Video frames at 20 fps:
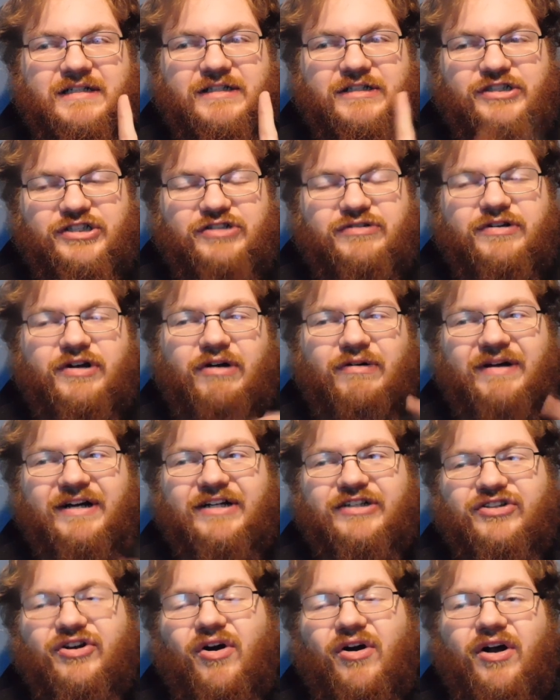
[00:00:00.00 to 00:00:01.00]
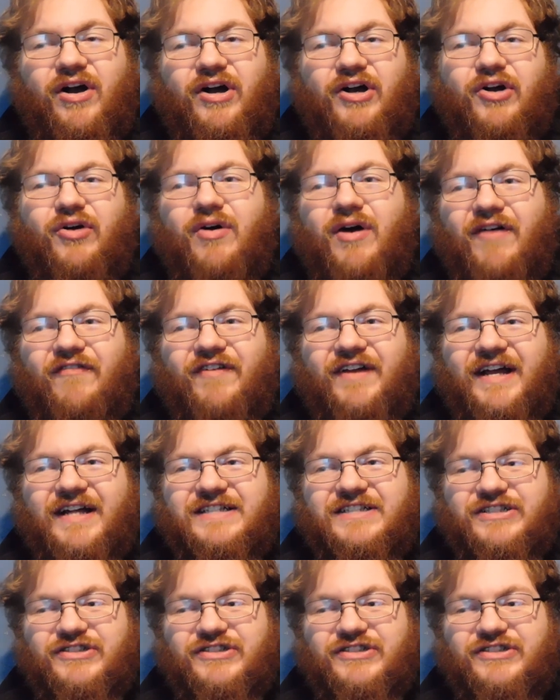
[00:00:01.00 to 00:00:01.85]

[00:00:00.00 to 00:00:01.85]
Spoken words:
Zuko and Katara go off against